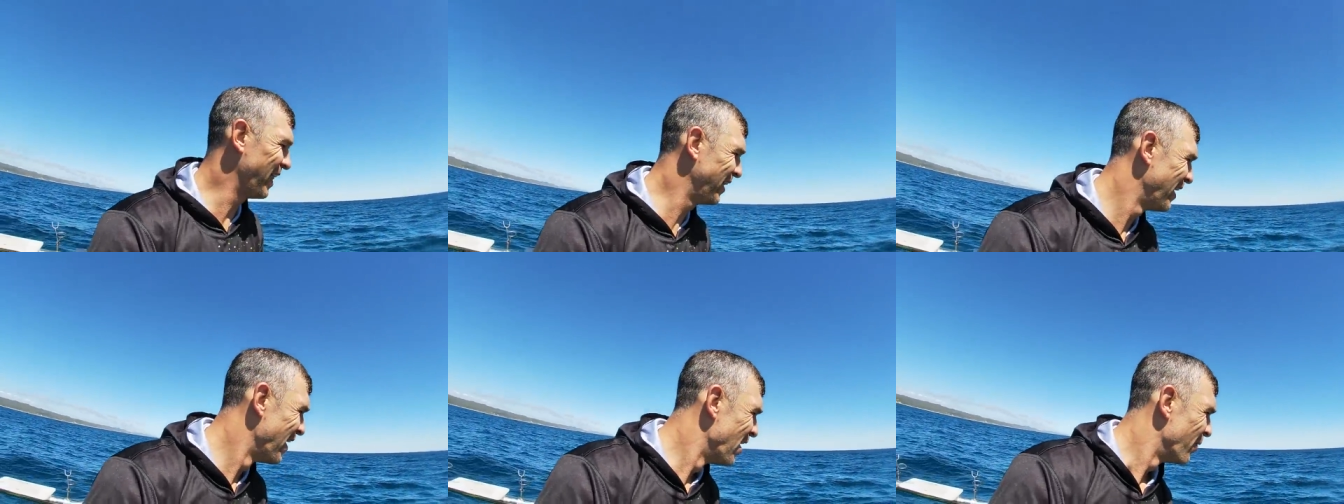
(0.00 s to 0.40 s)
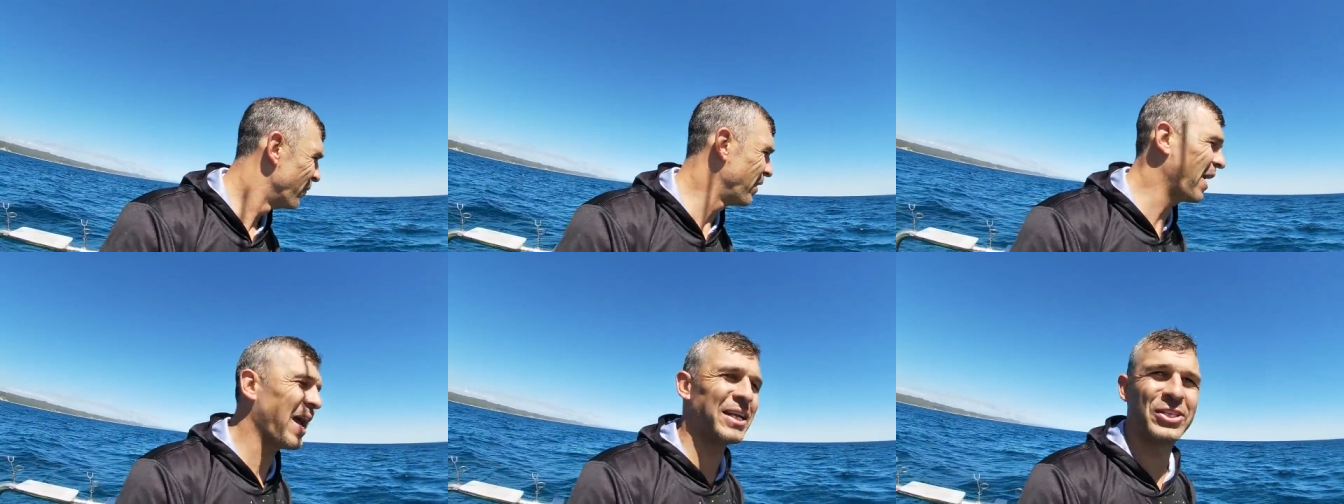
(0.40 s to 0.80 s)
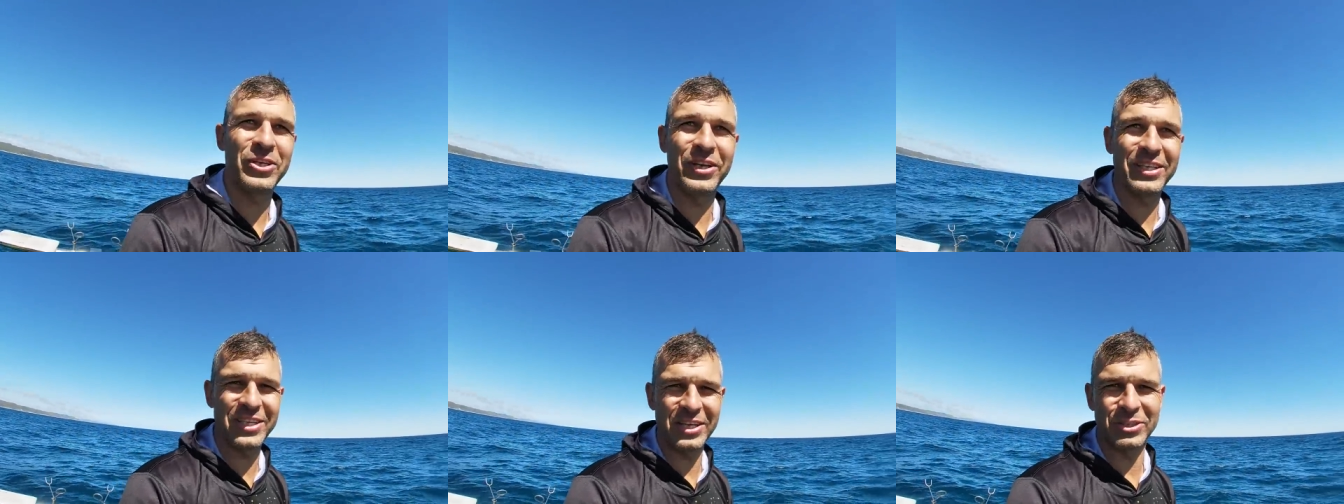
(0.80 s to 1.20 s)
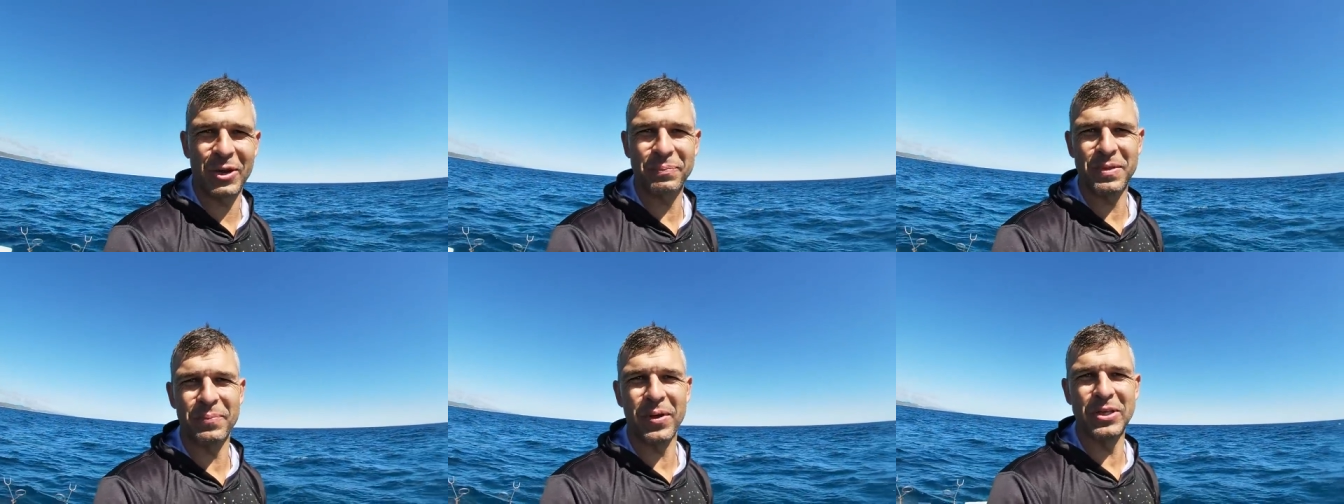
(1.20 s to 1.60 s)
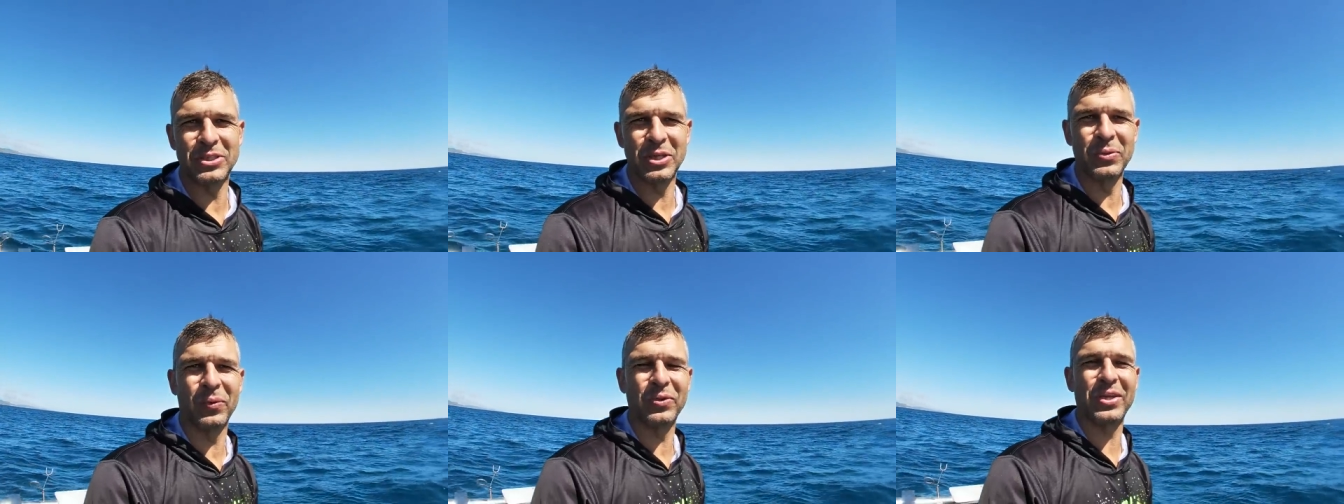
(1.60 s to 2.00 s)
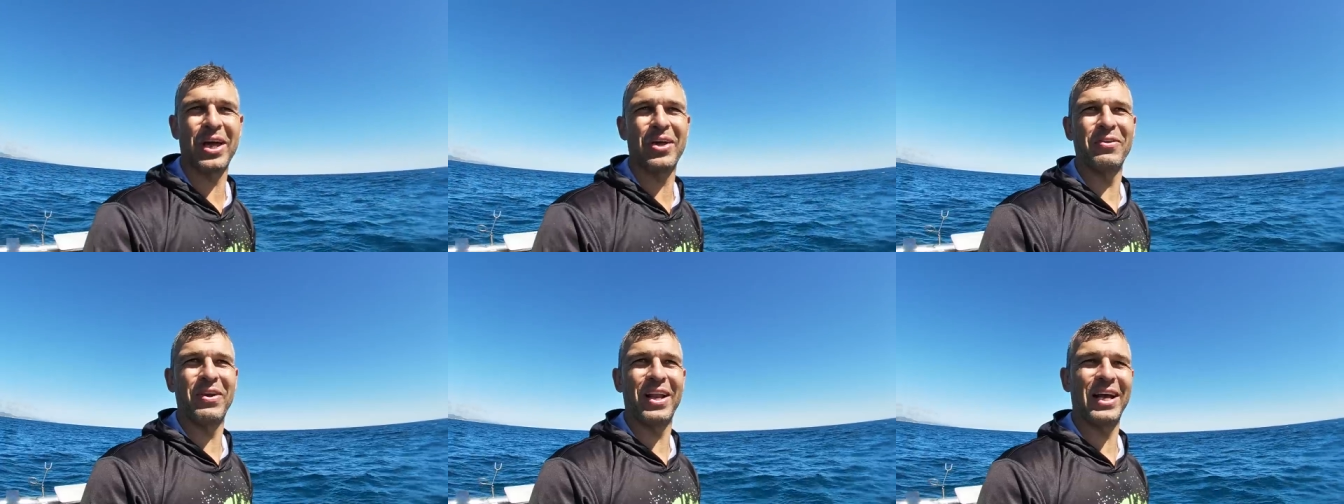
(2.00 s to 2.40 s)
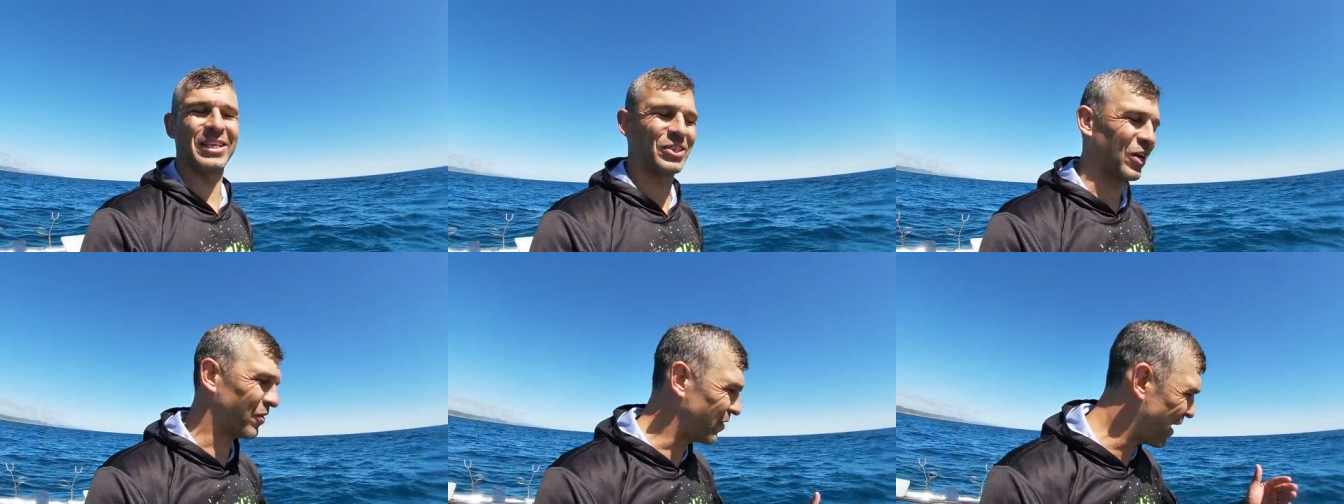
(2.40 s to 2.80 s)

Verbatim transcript: and when as soon as I dropped the boat in the water, I realized I